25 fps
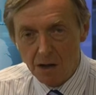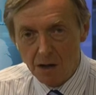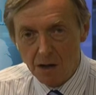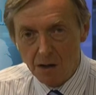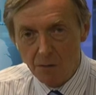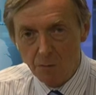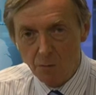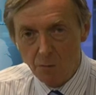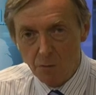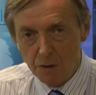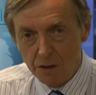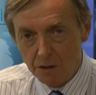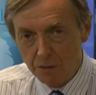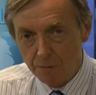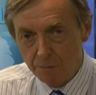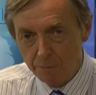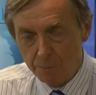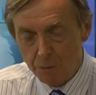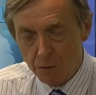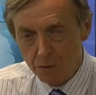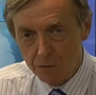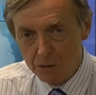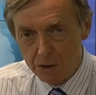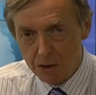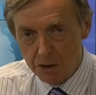We
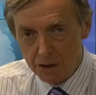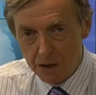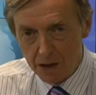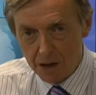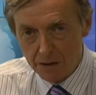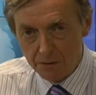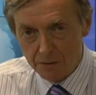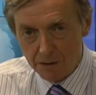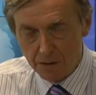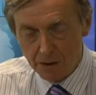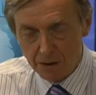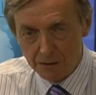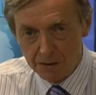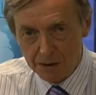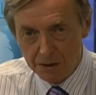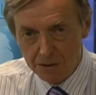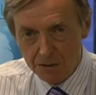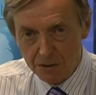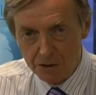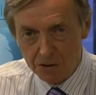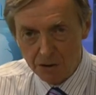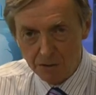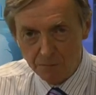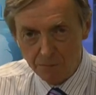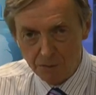have put together
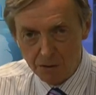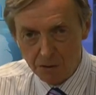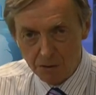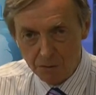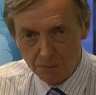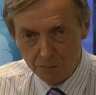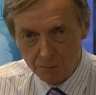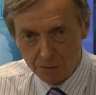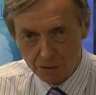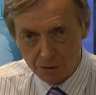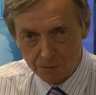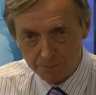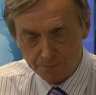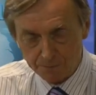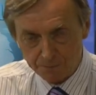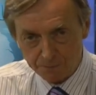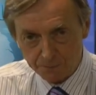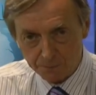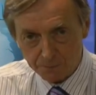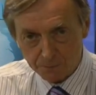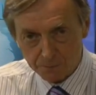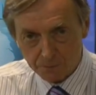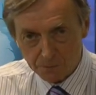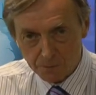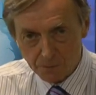interviews
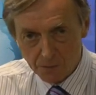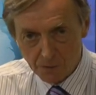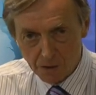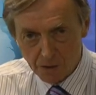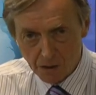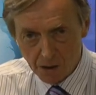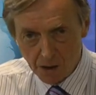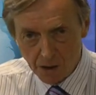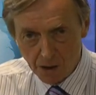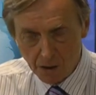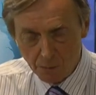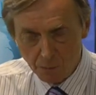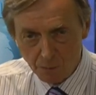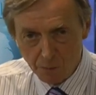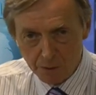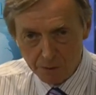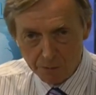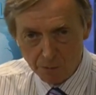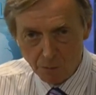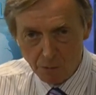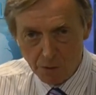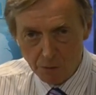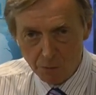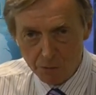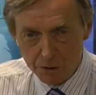
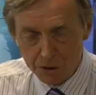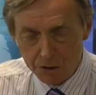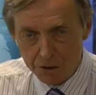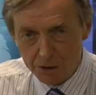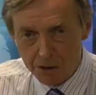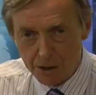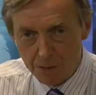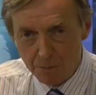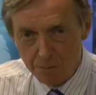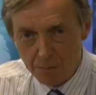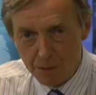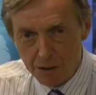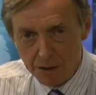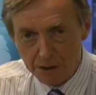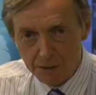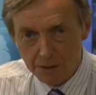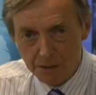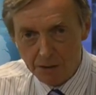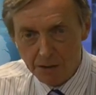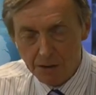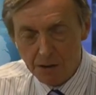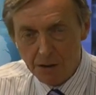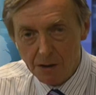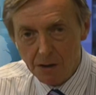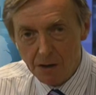with Welsh
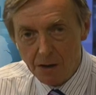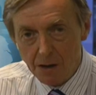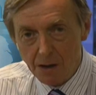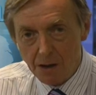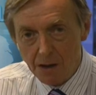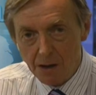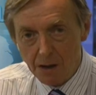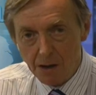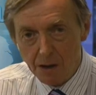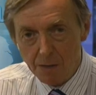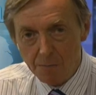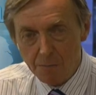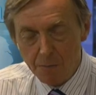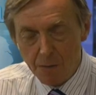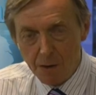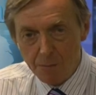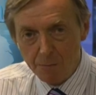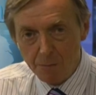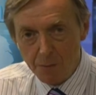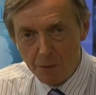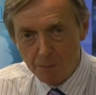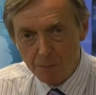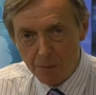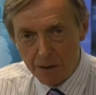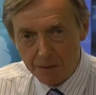Assembly
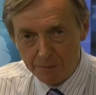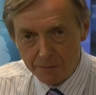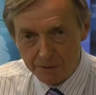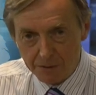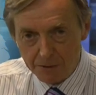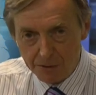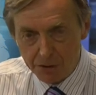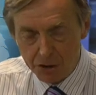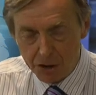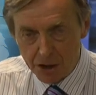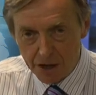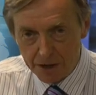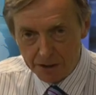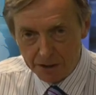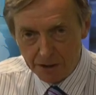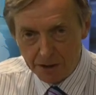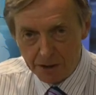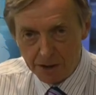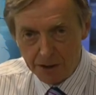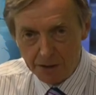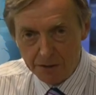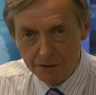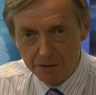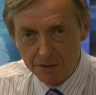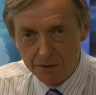member Bethan
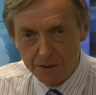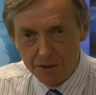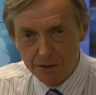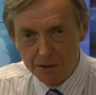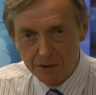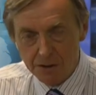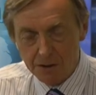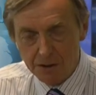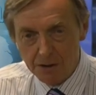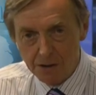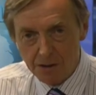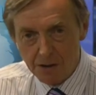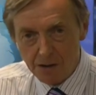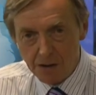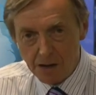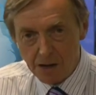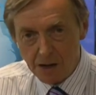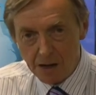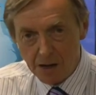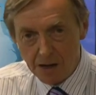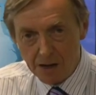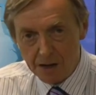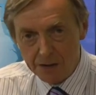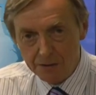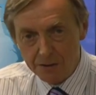Jenkins
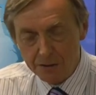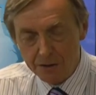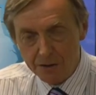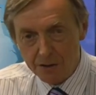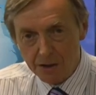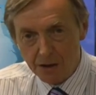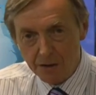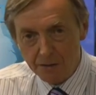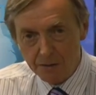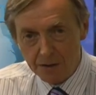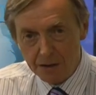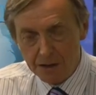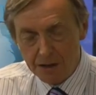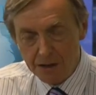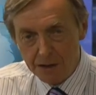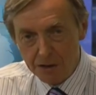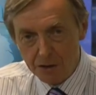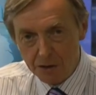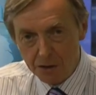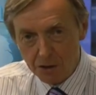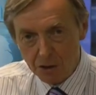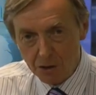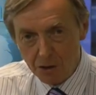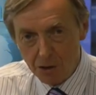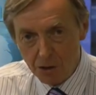and the
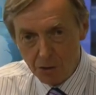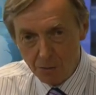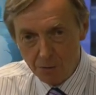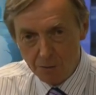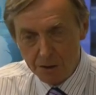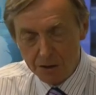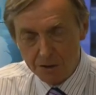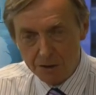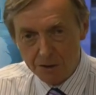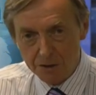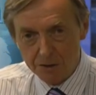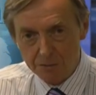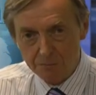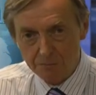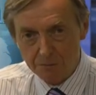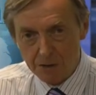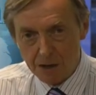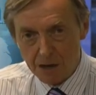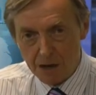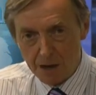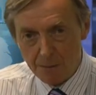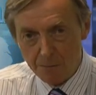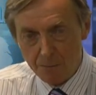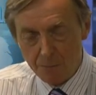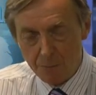Linda Lewis
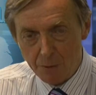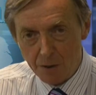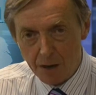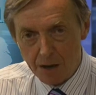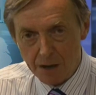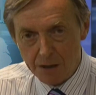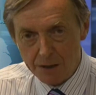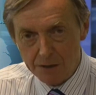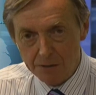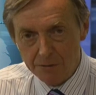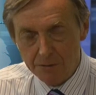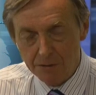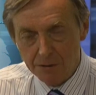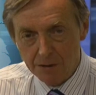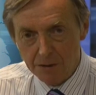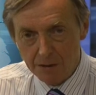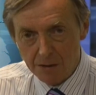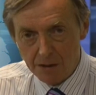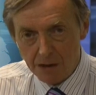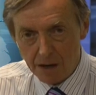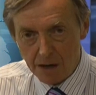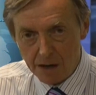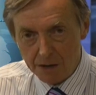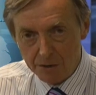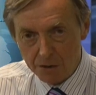campaign,
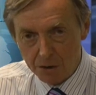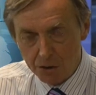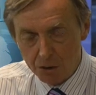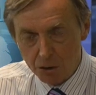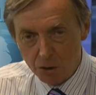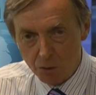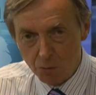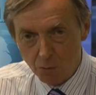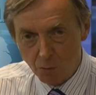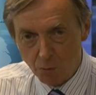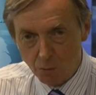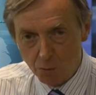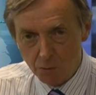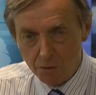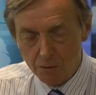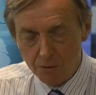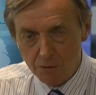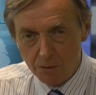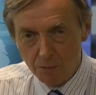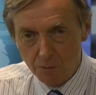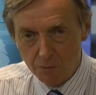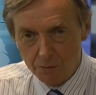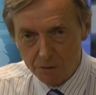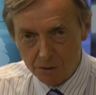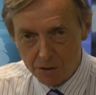and a talk
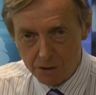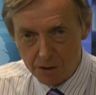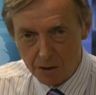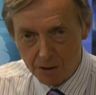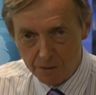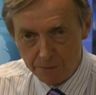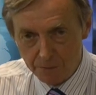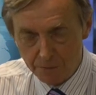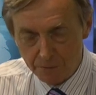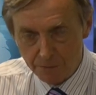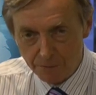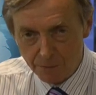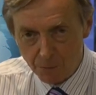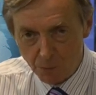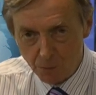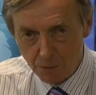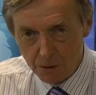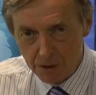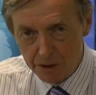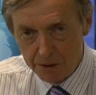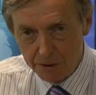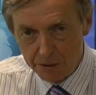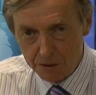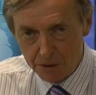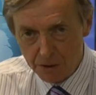that was done for
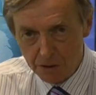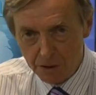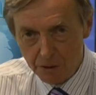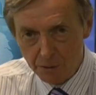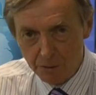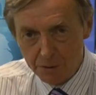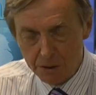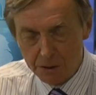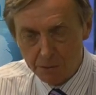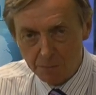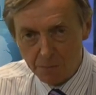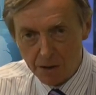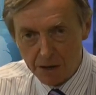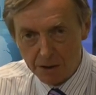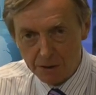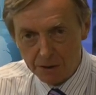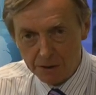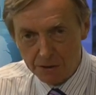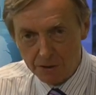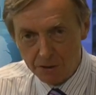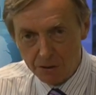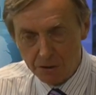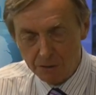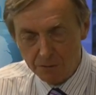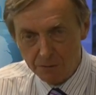Linda Lewis
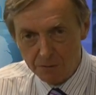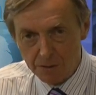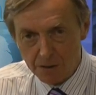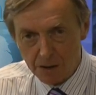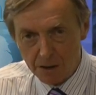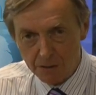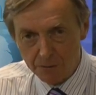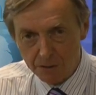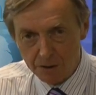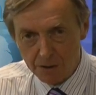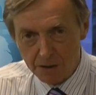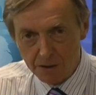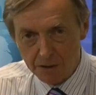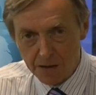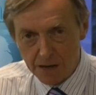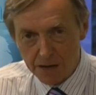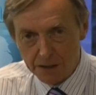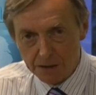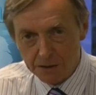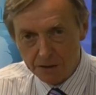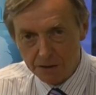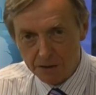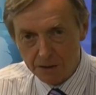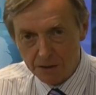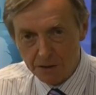back in
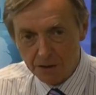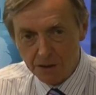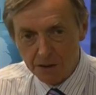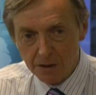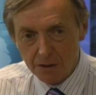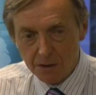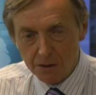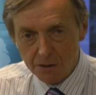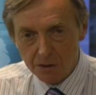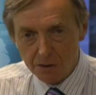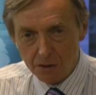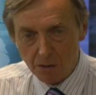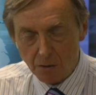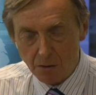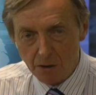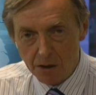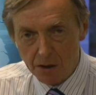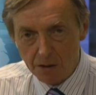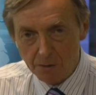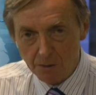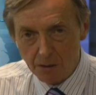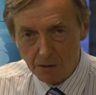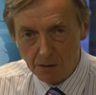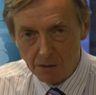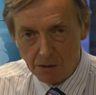2008. So
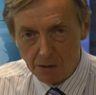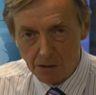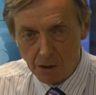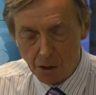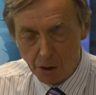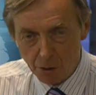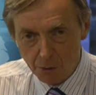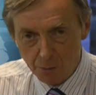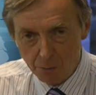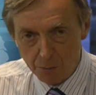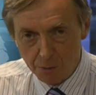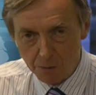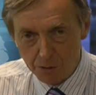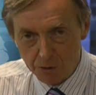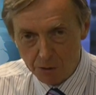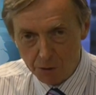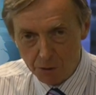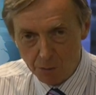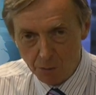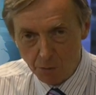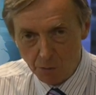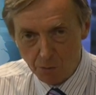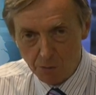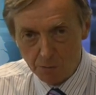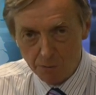I hope that
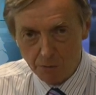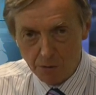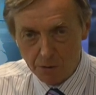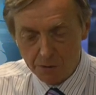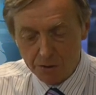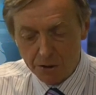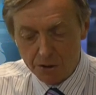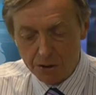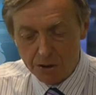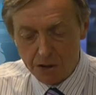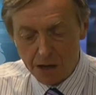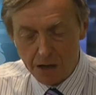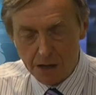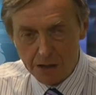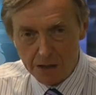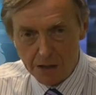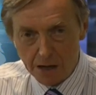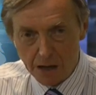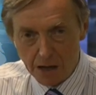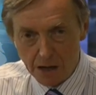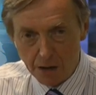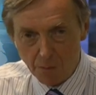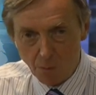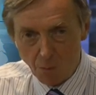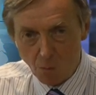you will
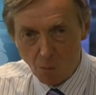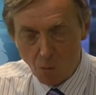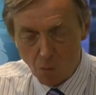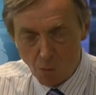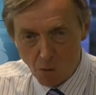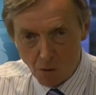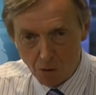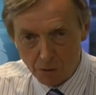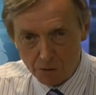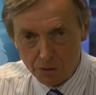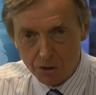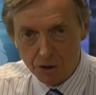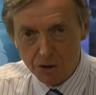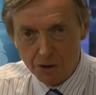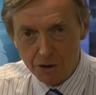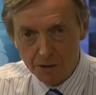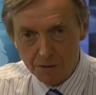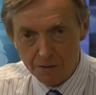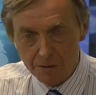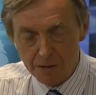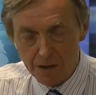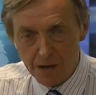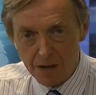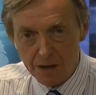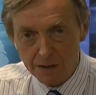stay and watch
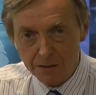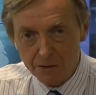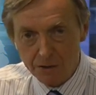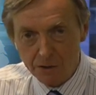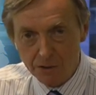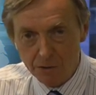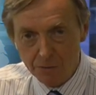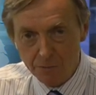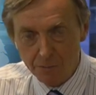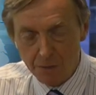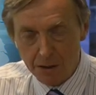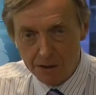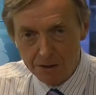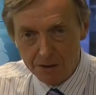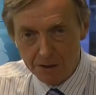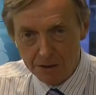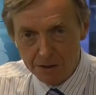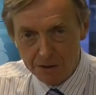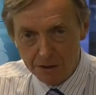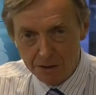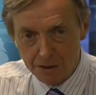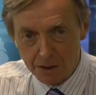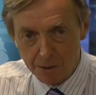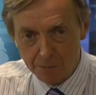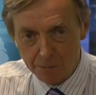that. You may
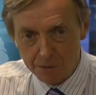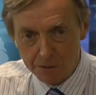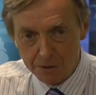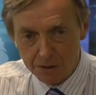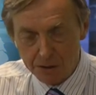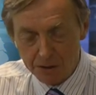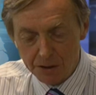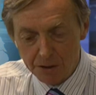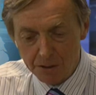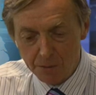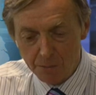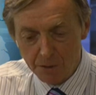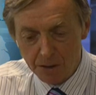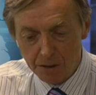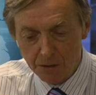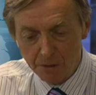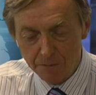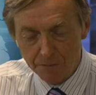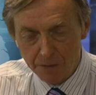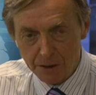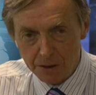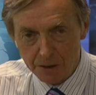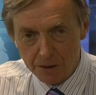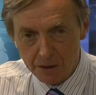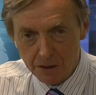need a cup of tea in the middle
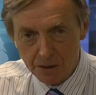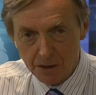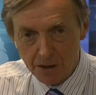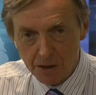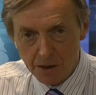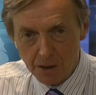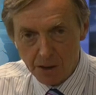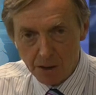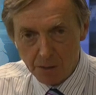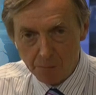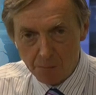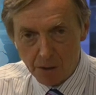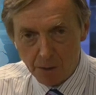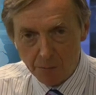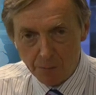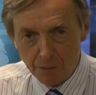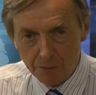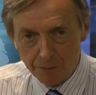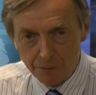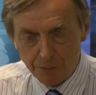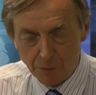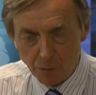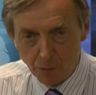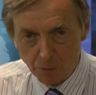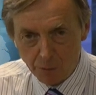of it. But
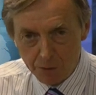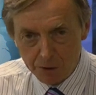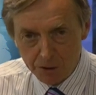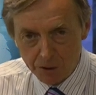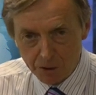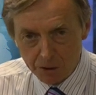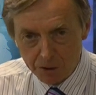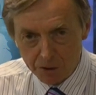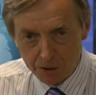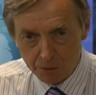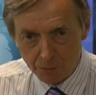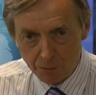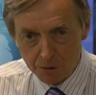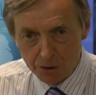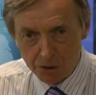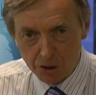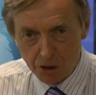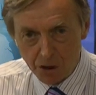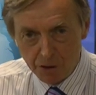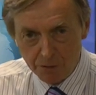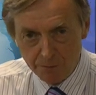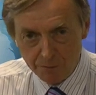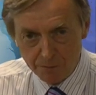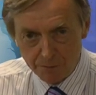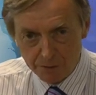before we just switch
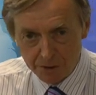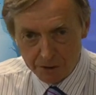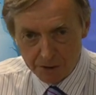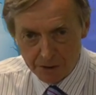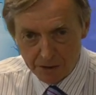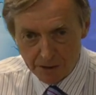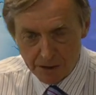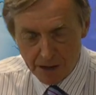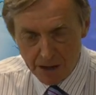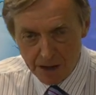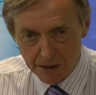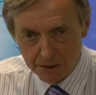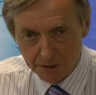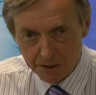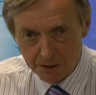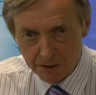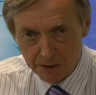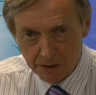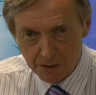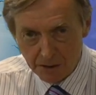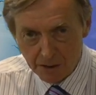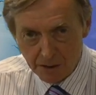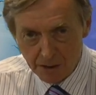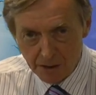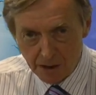over to that,
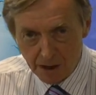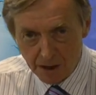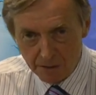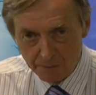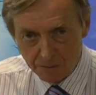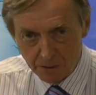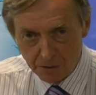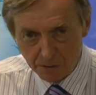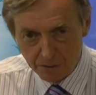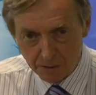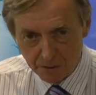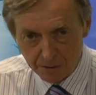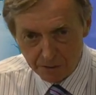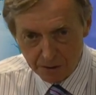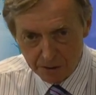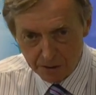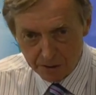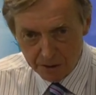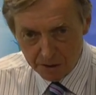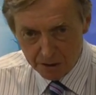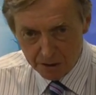have a look at this